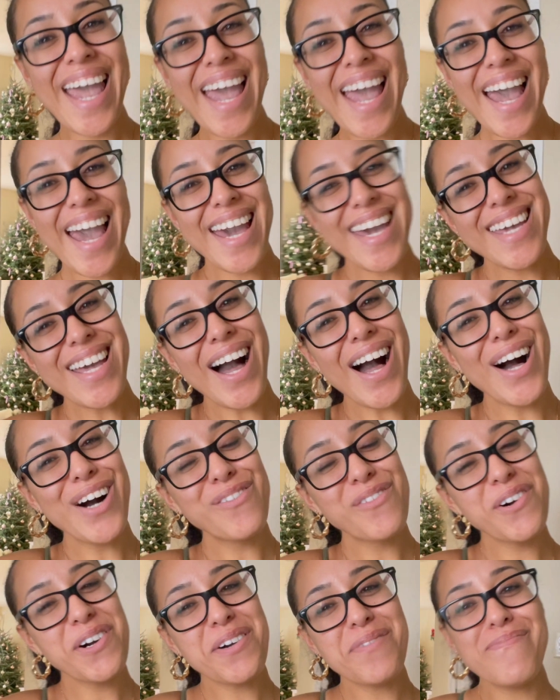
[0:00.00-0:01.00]
Hey y'all,
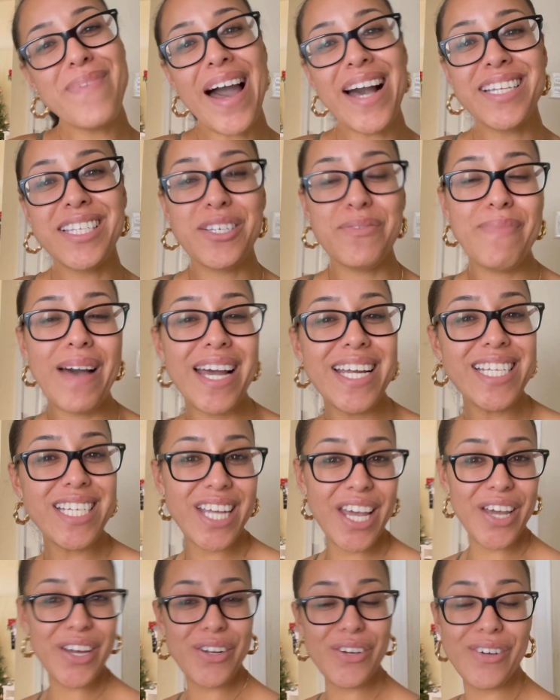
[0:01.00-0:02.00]
welcome back to my
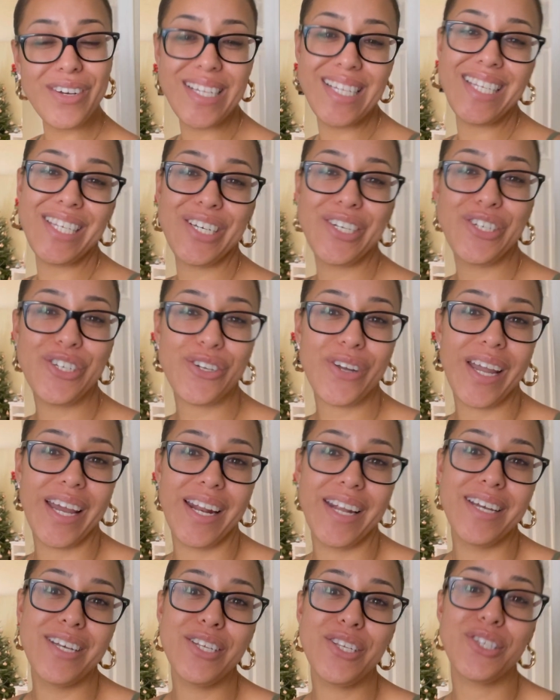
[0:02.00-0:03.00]
channel. It's
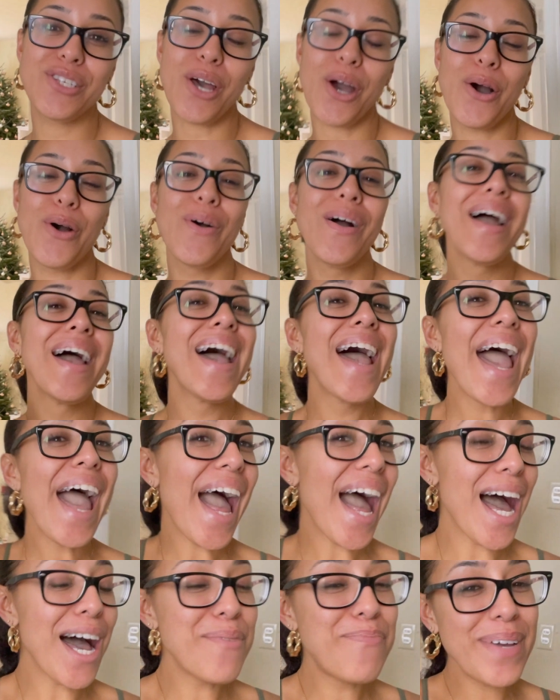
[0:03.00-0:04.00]
Katrina. So
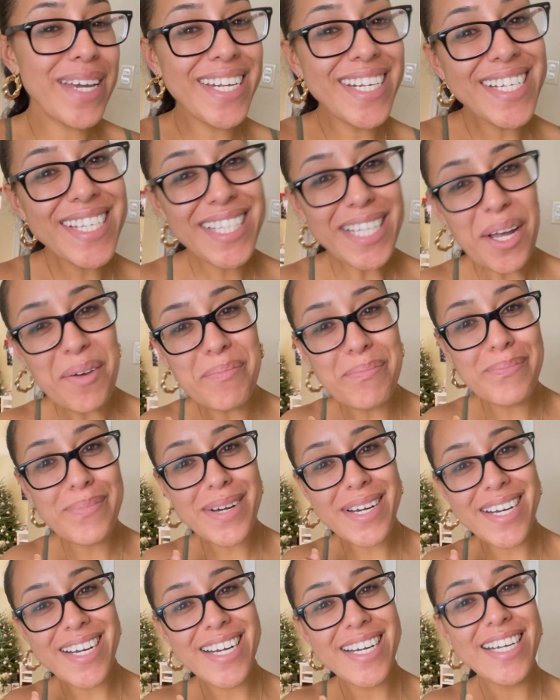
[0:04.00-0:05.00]
happy
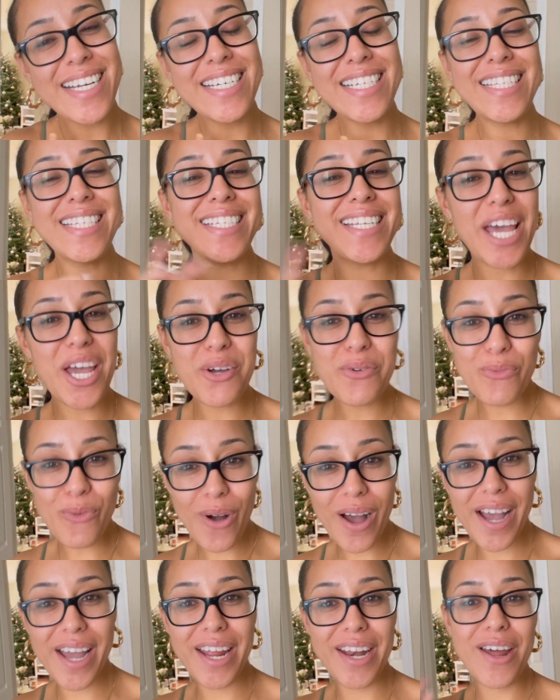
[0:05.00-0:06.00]
December. It's day
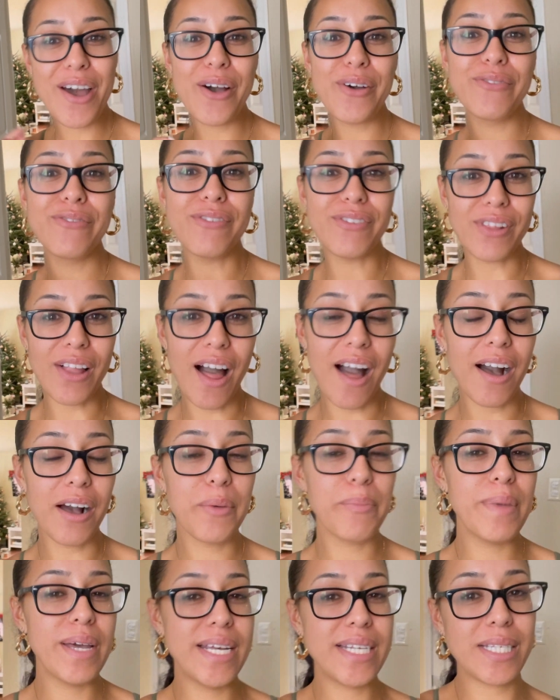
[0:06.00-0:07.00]
one of
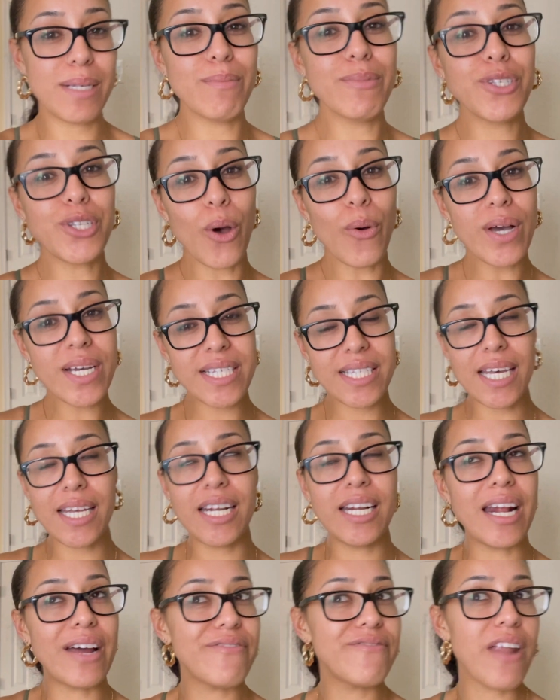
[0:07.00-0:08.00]
Vlogmas. I'm so
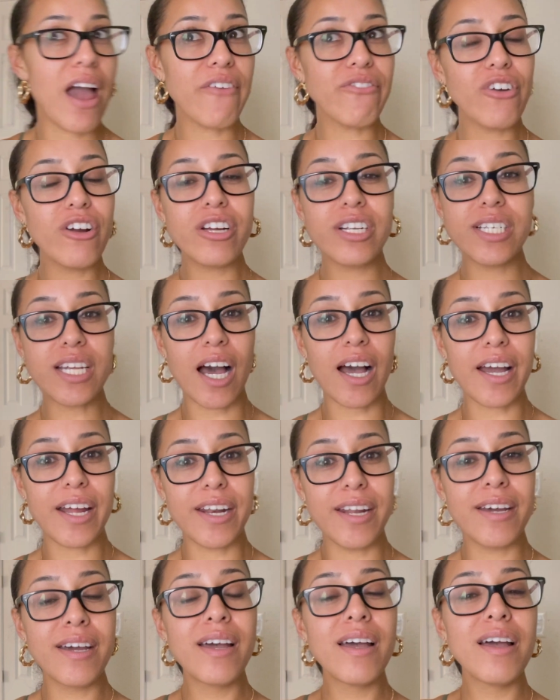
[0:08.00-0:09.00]
excited. I've never
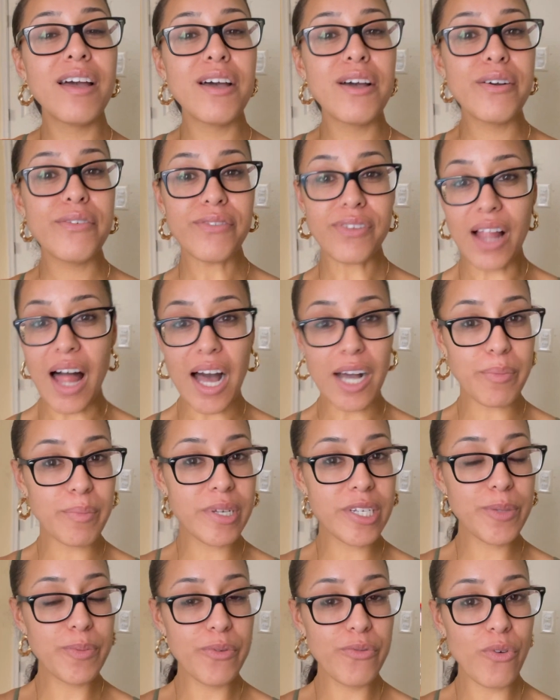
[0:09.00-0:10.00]
done
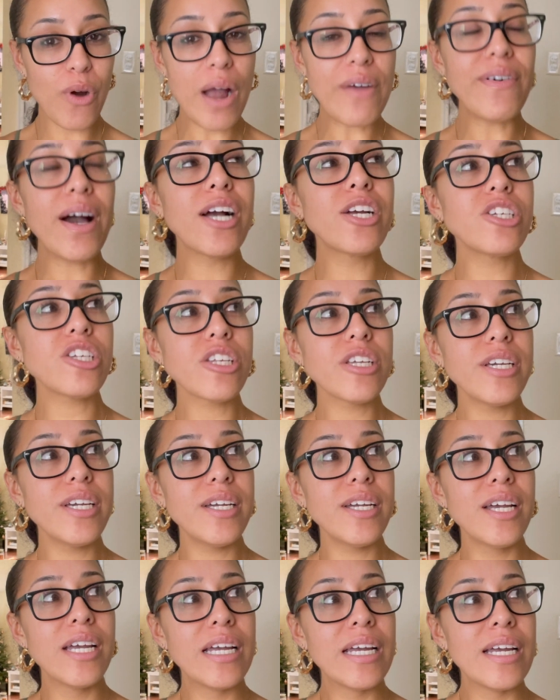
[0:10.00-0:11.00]
Vlogmas before. I've
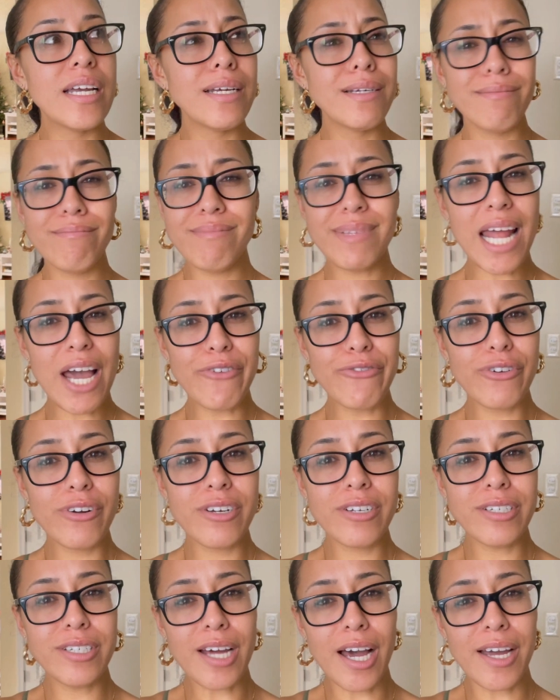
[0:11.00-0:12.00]
actually never
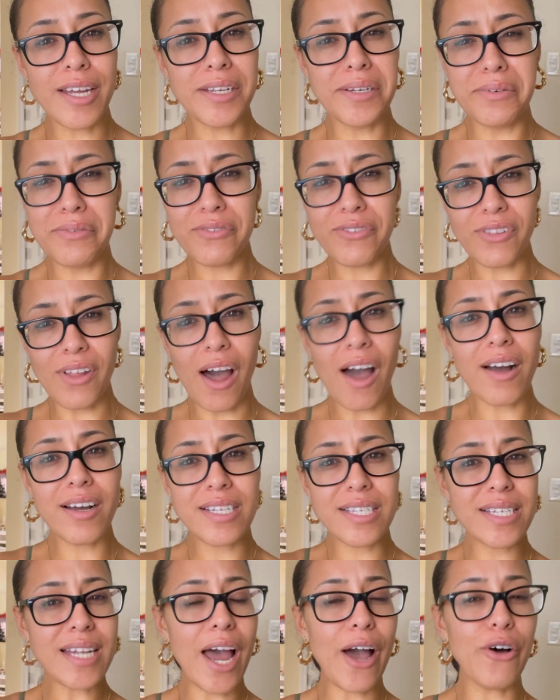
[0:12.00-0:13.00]
done vlog
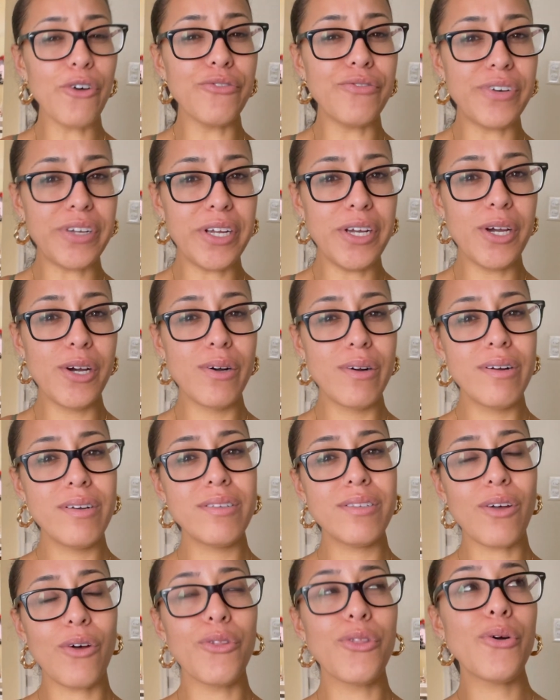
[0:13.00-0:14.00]
style videos,
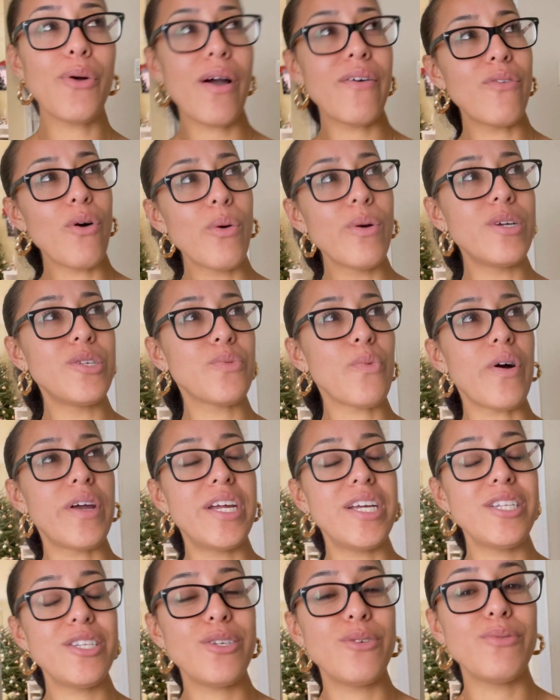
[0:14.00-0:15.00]
although I've always
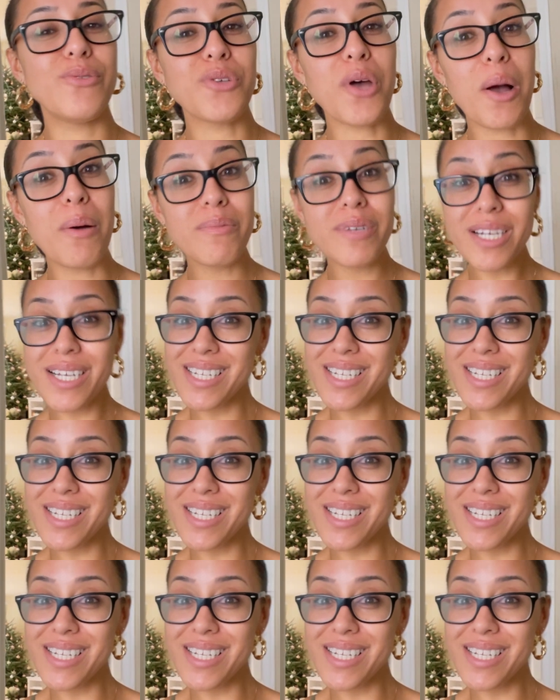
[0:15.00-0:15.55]
wanted to. So I'm